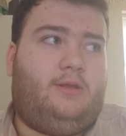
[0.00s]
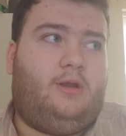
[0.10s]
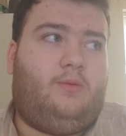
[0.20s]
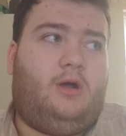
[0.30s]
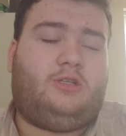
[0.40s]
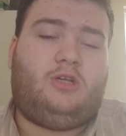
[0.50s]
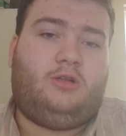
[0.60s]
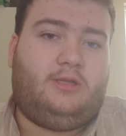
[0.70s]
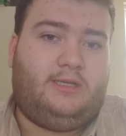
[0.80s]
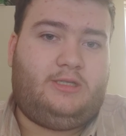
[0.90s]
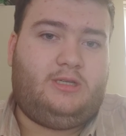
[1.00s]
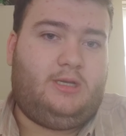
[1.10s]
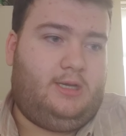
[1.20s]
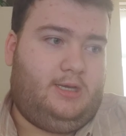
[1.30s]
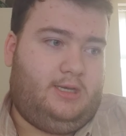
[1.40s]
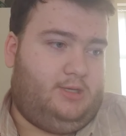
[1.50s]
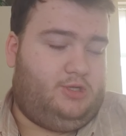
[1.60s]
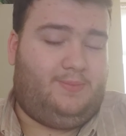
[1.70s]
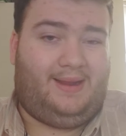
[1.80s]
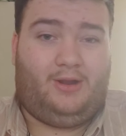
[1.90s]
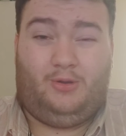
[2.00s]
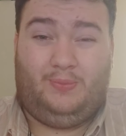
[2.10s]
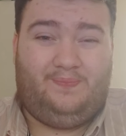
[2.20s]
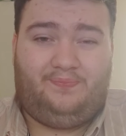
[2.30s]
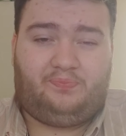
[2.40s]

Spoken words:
Altaldis Tobacco,